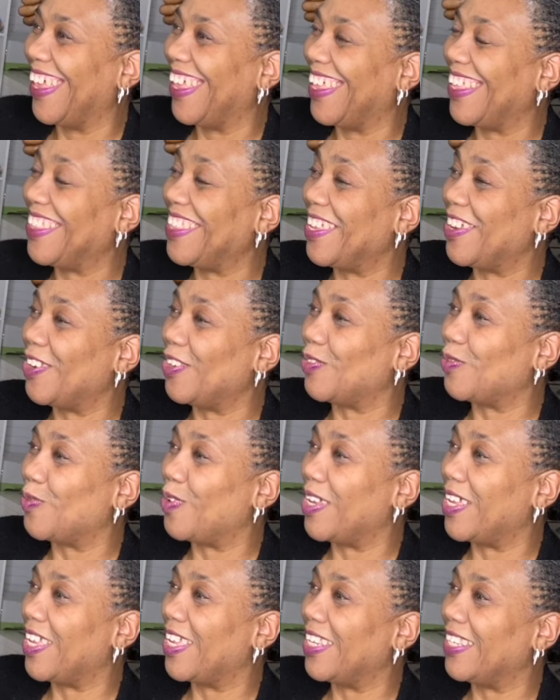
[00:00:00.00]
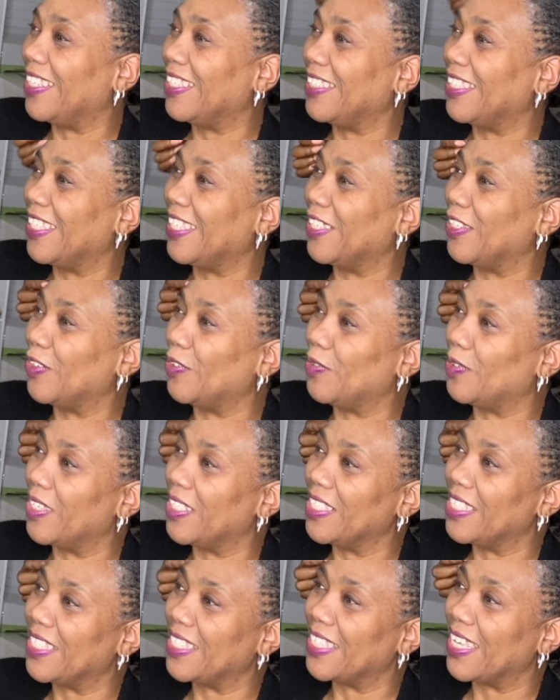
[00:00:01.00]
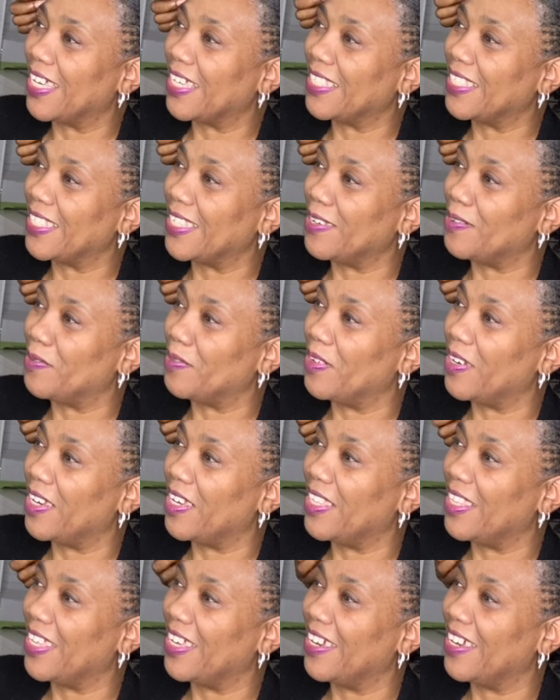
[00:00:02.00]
There's one little one stuck somewhere in there.